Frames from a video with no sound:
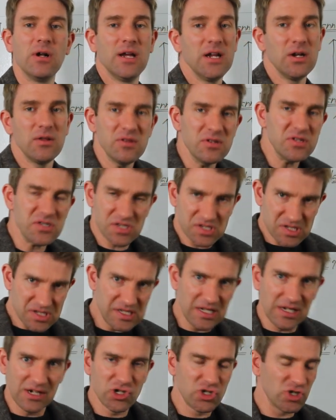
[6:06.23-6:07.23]
You know, there's
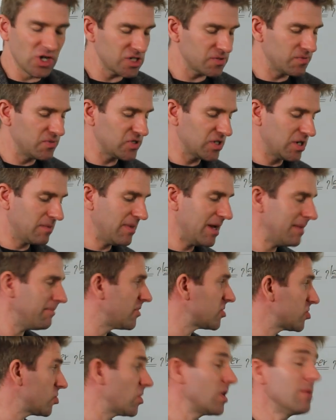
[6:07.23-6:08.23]
still adjustments and
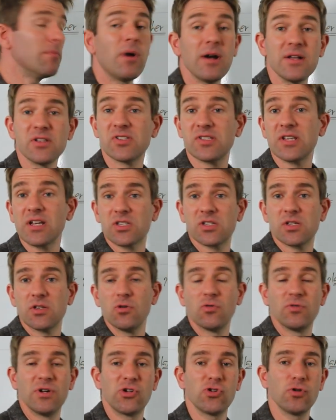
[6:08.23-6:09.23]
amendments, or you might stick to
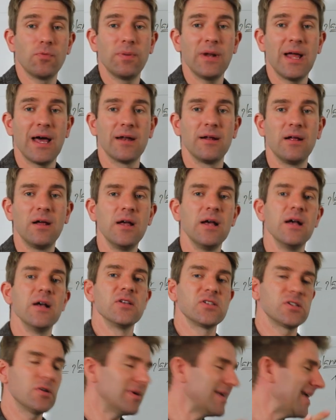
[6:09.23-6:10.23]
your initial plan.
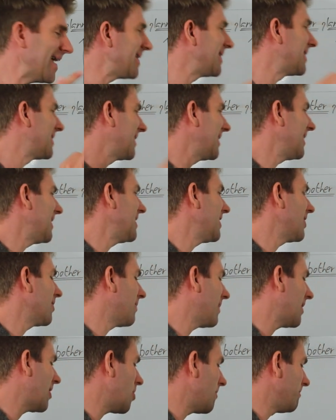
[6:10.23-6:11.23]
So again, thinking
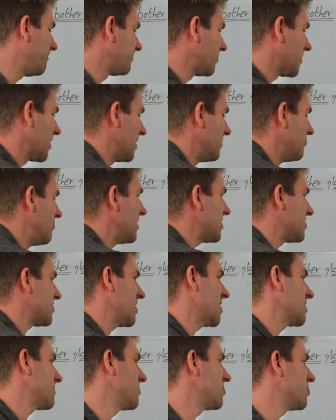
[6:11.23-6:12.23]
about
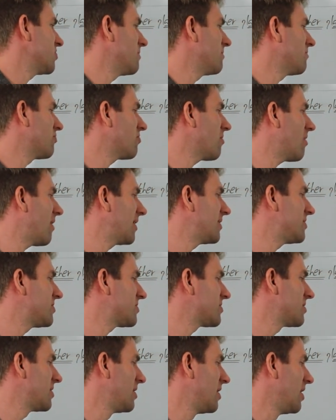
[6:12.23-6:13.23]
reassessments on
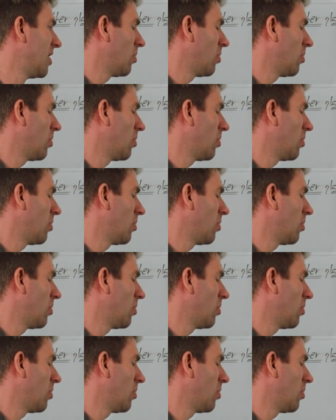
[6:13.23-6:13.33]
price.